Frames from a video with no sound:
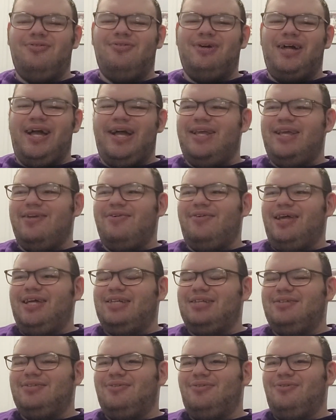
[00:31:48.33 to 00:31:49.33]
any
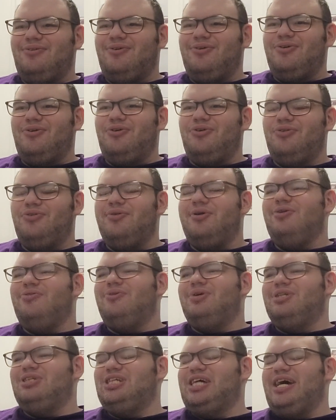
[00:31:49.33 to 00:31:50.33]
like or you
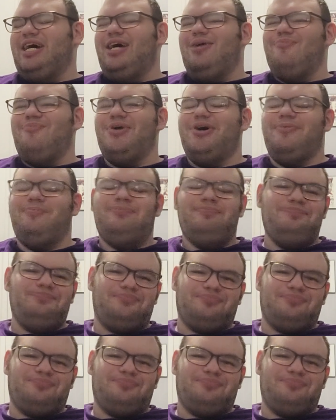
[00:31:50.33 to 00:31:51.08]
or chat. But